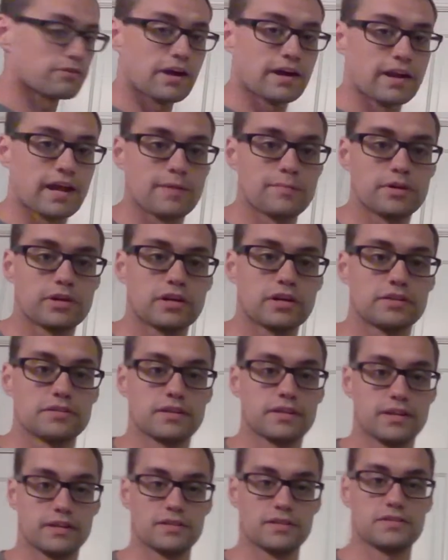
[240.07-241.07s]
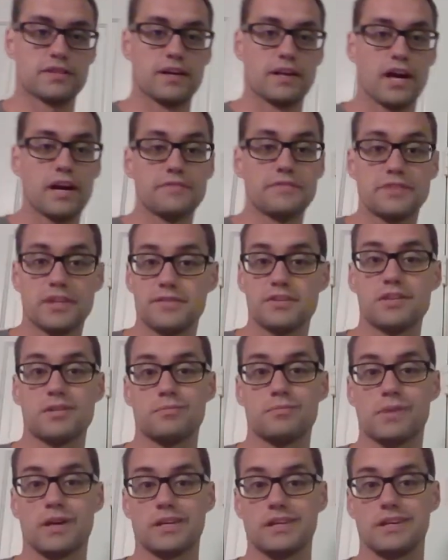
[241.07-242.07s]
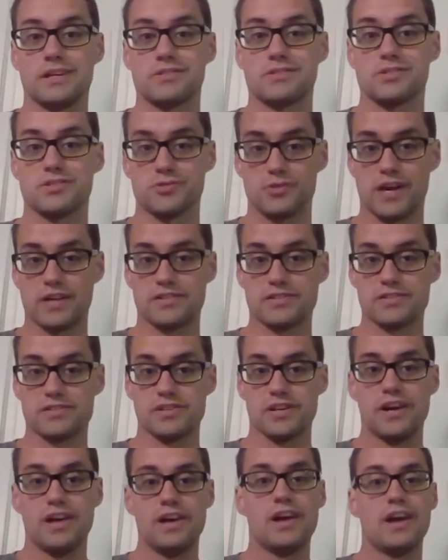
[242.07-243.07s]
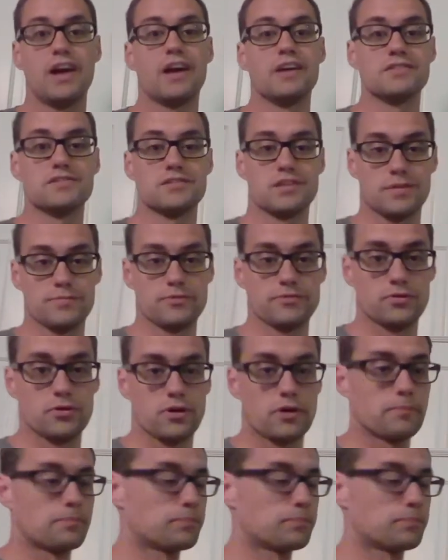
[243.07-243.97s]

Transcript: at me on the king side. I've given him my king's address, and he's coming for him.